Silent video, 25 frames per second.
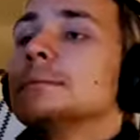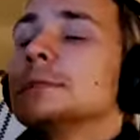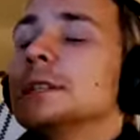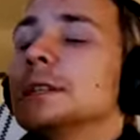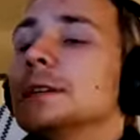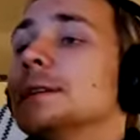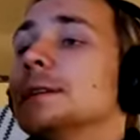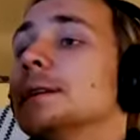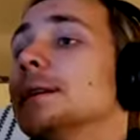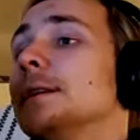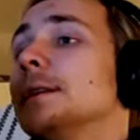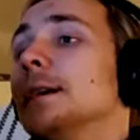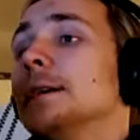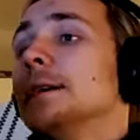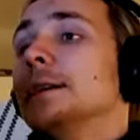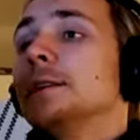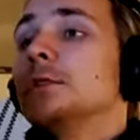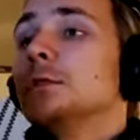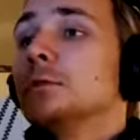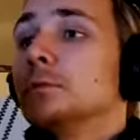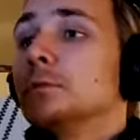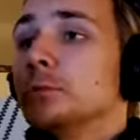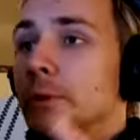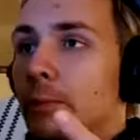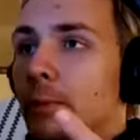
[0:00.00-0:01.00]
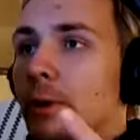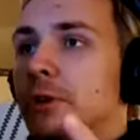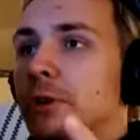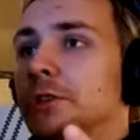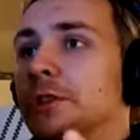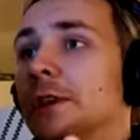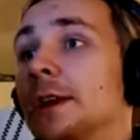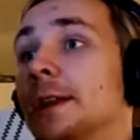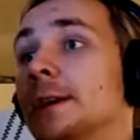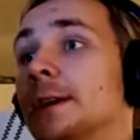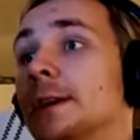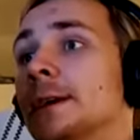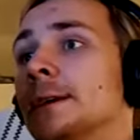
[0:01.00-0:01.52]
clearly I need to rewatch
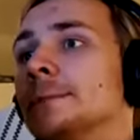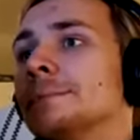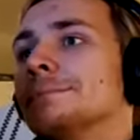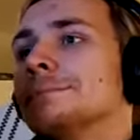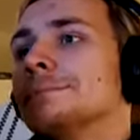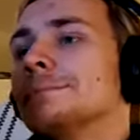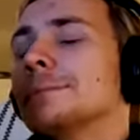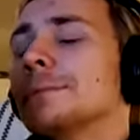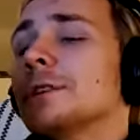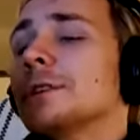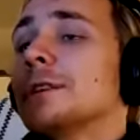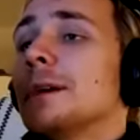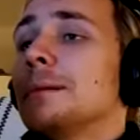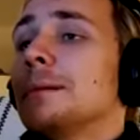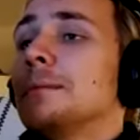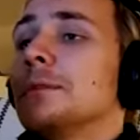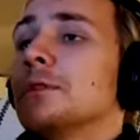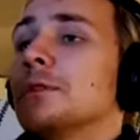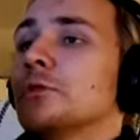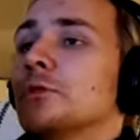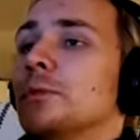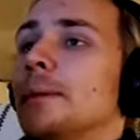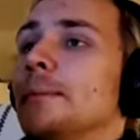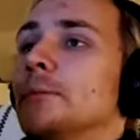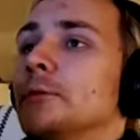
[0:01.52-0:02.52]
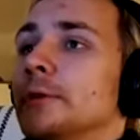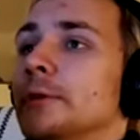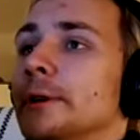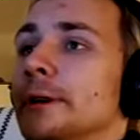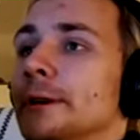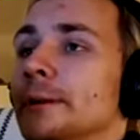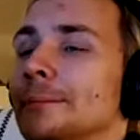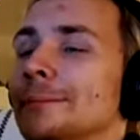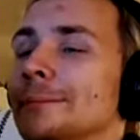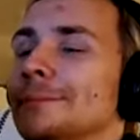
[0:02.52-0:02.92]
that again because I'm misremembering it.